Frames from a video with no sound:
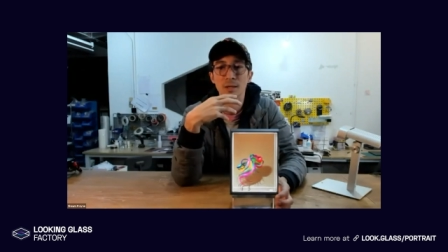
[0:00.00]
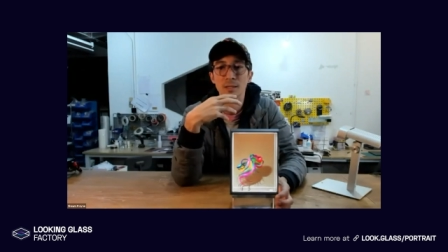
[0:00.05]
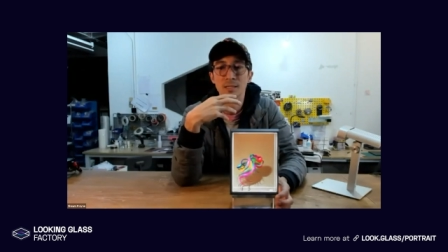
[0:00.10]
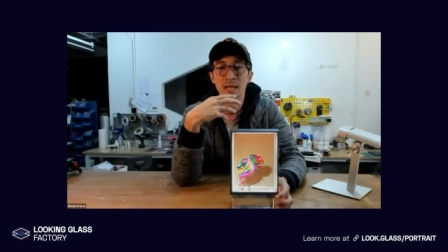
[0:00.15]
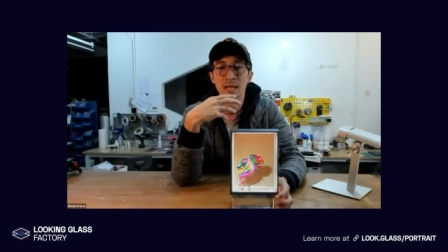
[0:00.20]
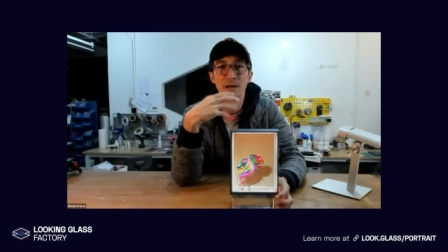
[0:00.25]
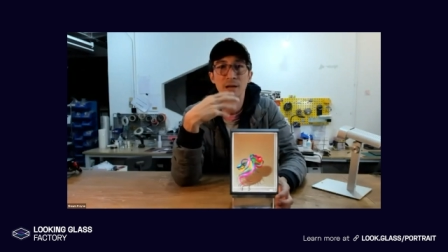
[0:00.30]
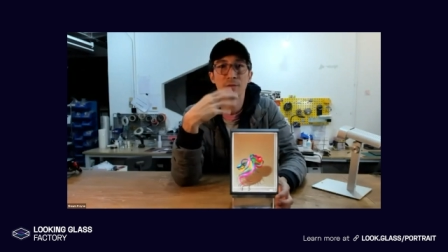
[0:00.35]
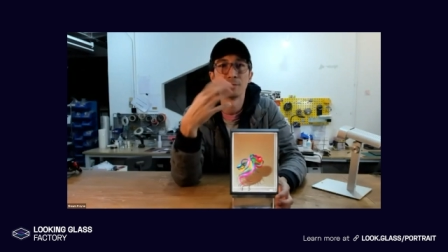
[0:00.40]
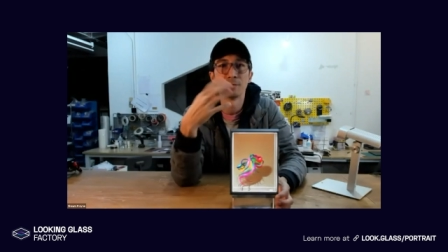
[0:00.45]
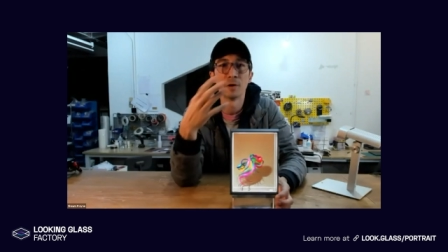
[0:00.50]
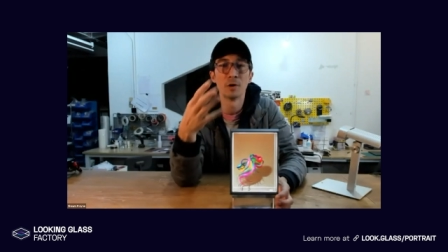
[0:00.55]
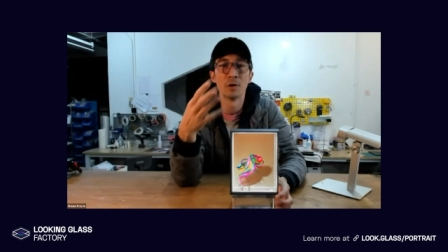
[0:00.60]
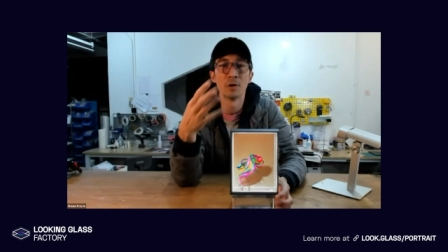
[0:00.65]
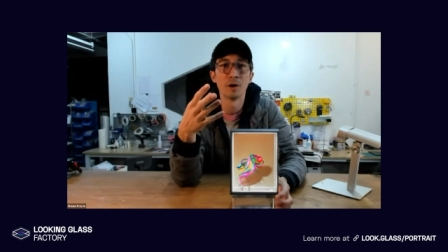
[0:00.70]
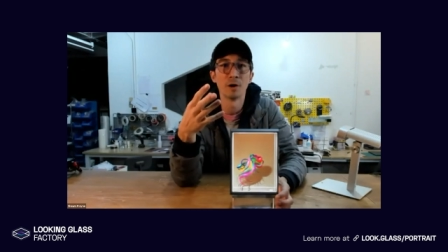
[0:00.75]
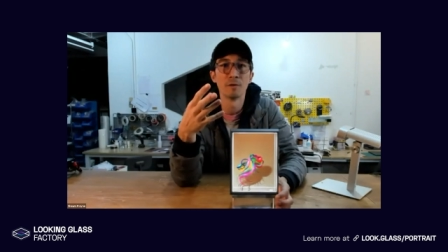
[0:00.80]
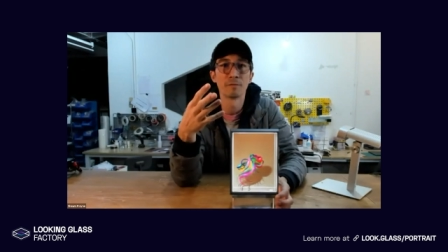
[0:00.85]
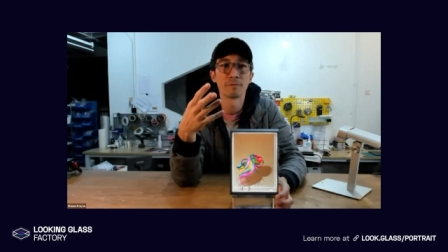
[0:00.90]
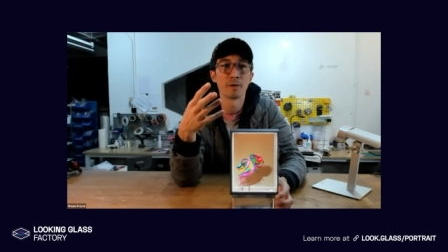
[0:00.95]
take a
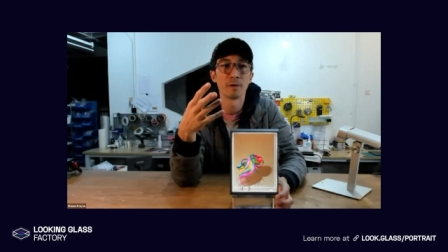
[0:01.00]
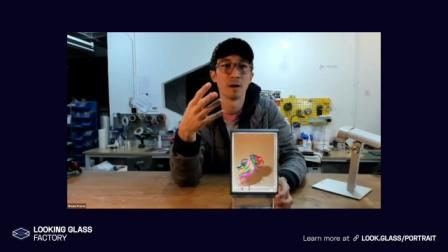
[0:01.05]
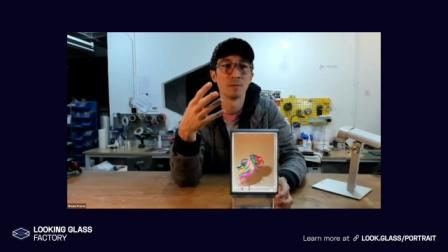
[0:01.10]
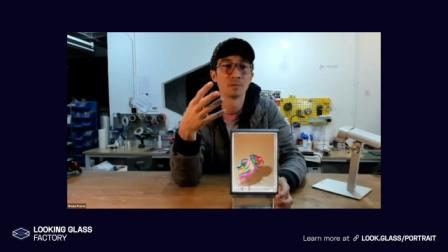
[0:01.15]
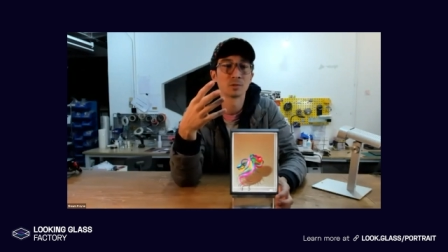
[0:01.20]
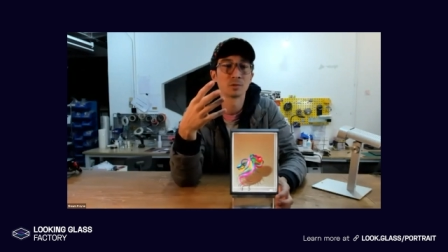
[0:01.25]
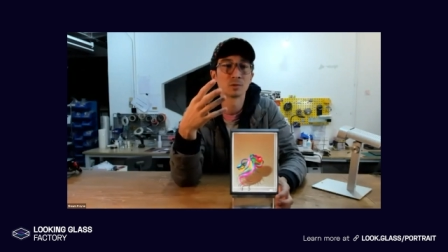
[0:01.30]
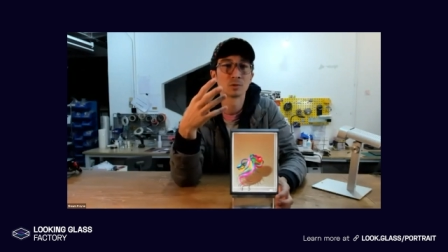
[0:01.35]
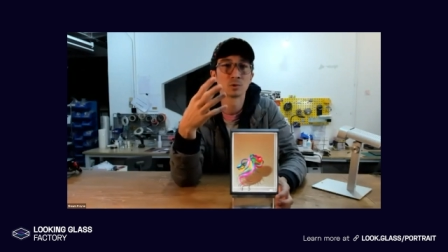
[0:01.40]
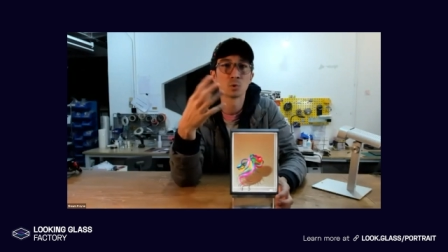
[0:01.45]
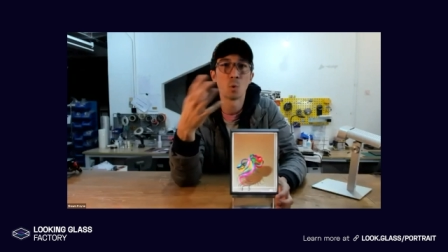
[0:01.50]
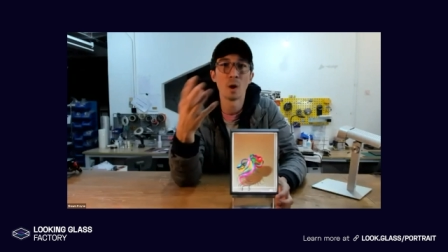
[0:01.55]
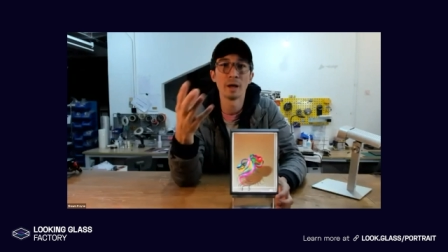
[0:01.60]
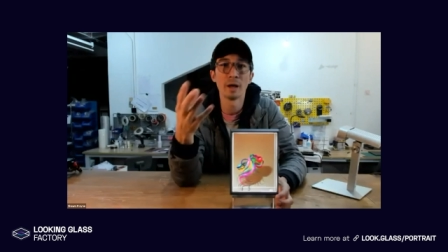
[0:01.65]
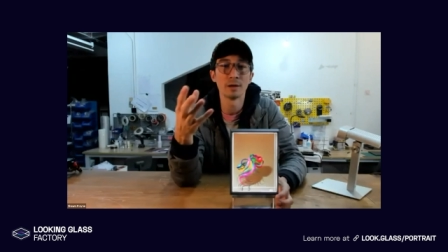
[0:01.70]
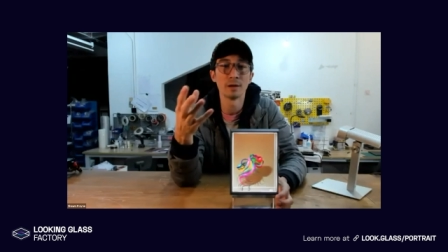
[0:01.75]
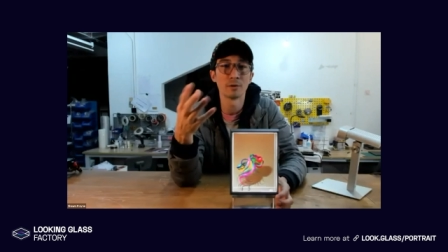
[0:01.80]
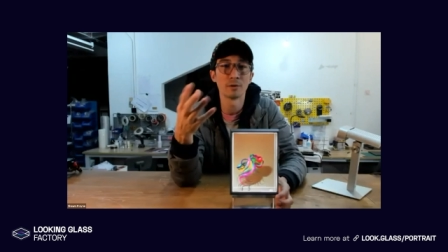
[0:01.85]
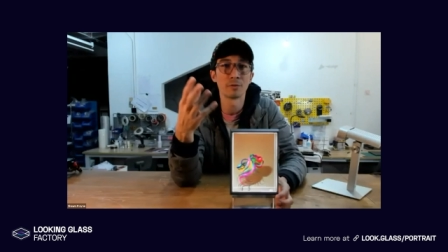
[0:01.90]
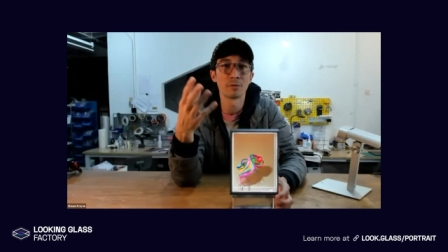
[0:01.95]
photo from
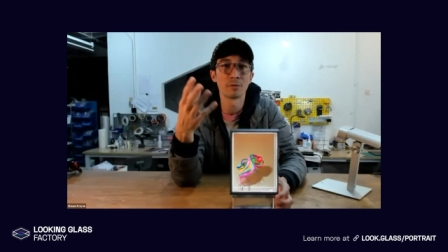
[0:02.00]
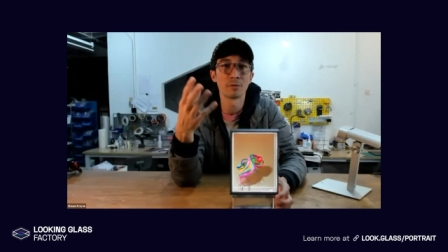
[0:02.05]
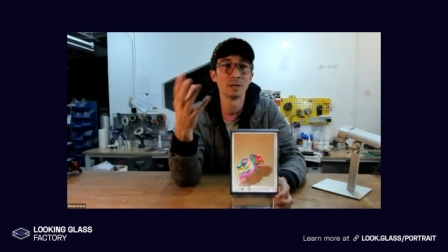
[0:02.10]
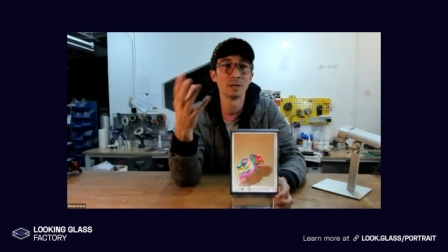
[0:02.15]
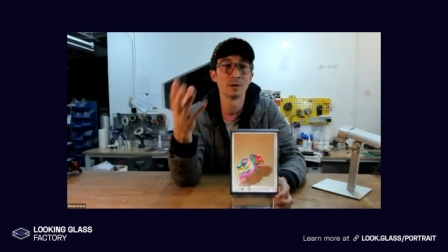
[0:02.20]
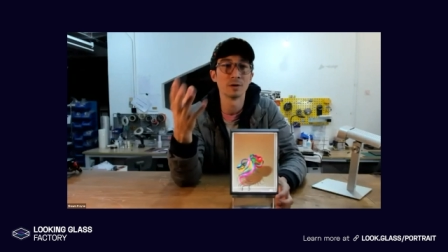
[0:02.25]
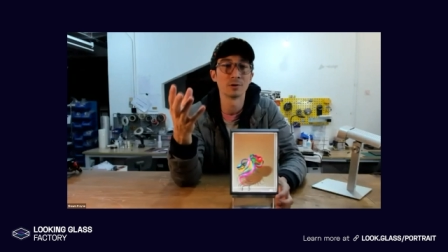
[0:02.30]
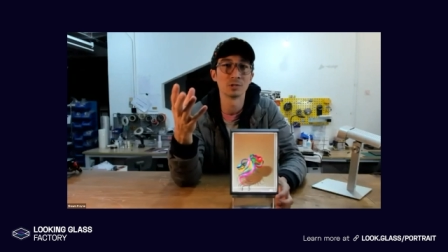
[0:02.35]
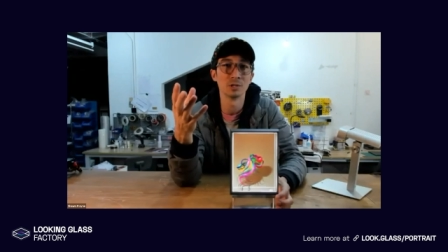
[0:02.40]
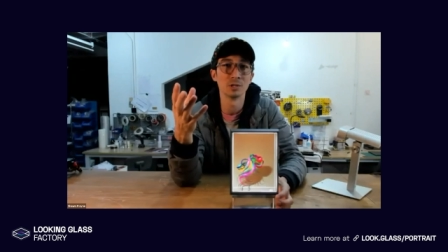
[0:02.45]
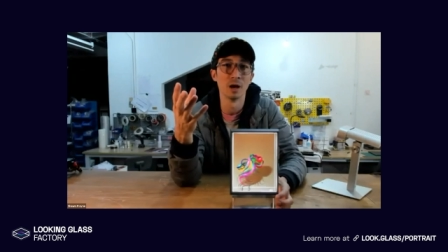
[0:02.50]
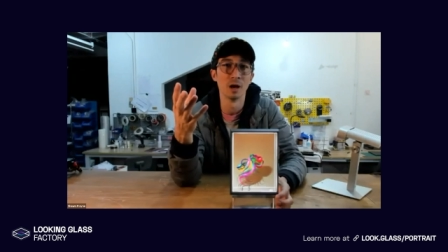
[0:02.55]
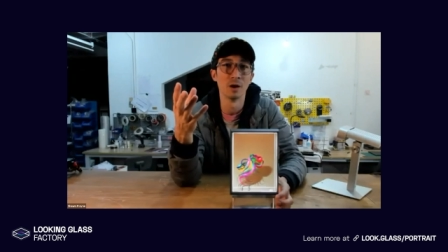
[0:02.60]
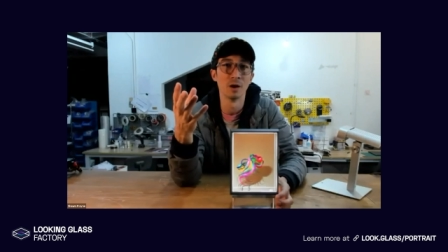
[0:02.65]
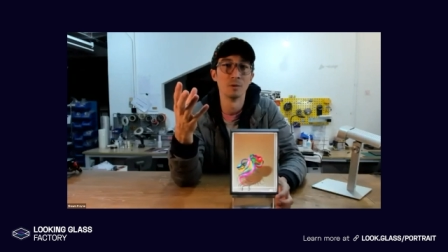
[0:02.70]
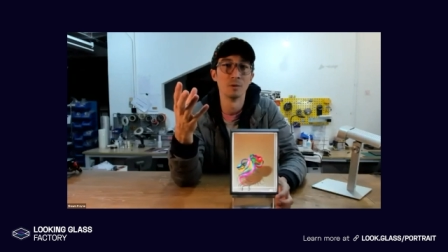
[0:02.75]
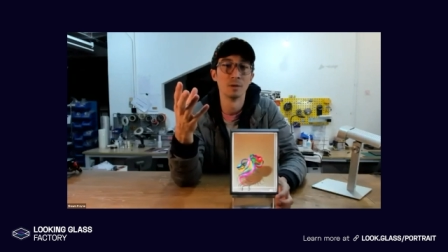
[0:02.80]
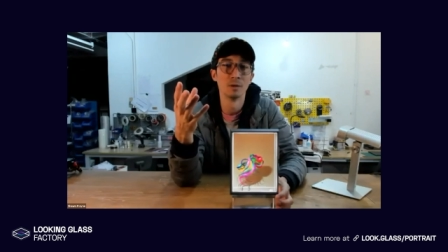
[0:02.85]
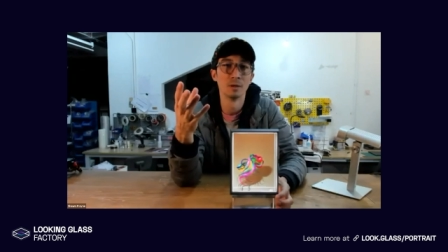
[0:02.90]
20 or 30 years ago?